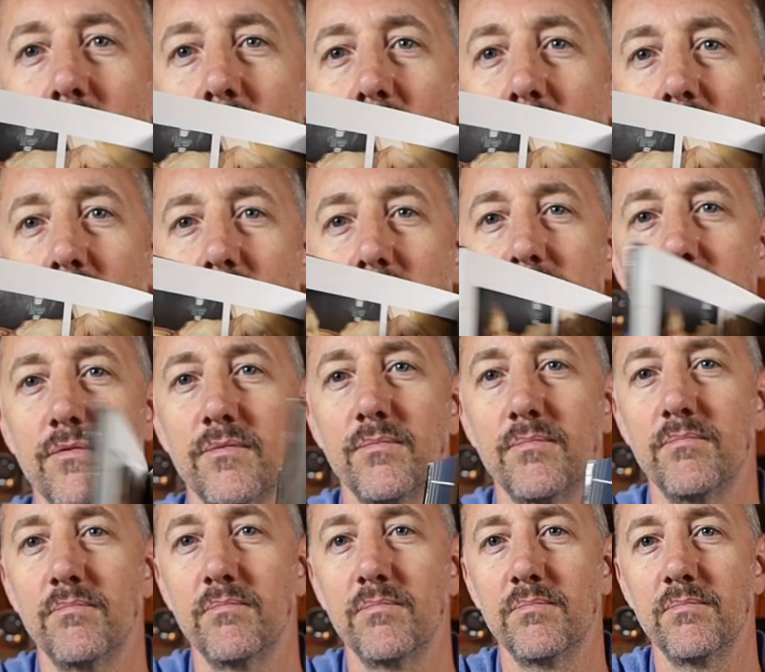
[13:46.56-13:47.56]
lot of
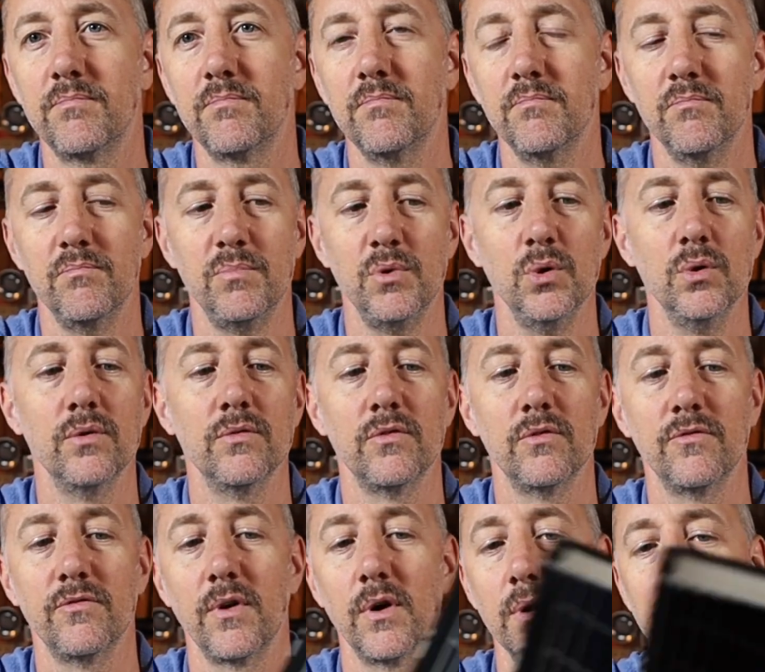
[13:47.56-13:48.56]

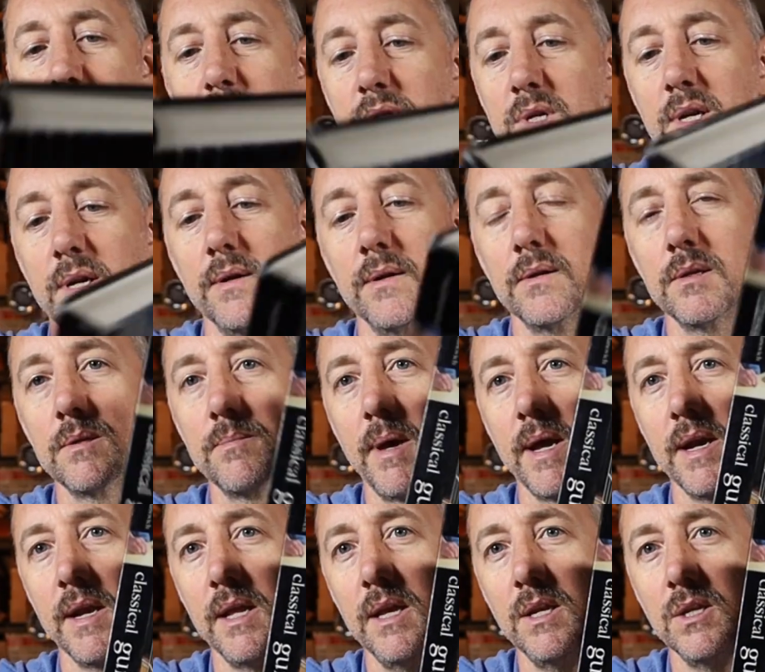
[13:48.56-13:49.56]
beautiful photos in it. It's
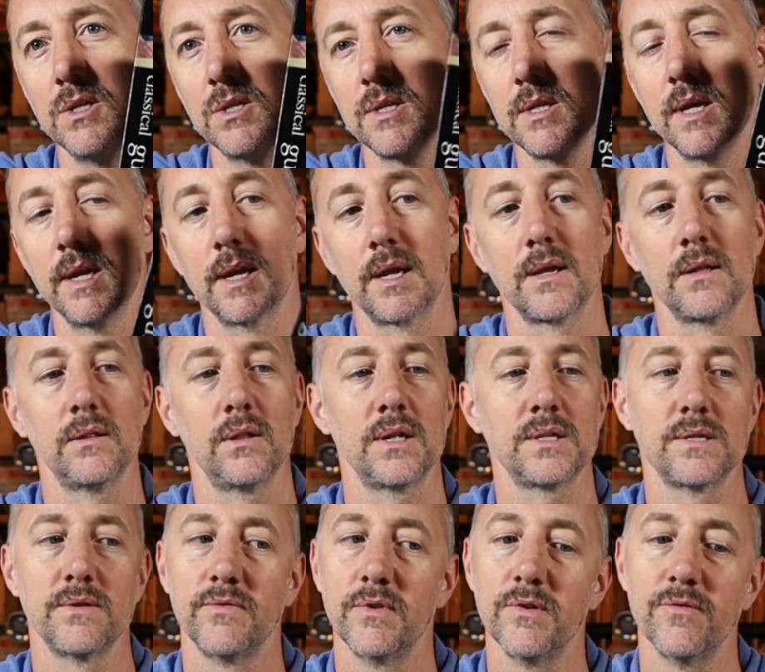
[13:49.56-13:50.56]
about an inch thick,
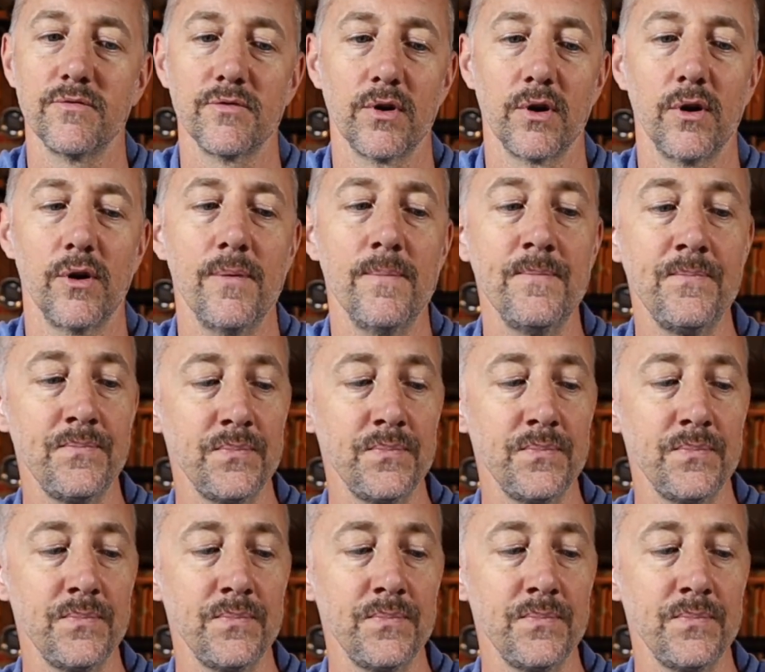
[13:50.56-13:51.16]
lots of info.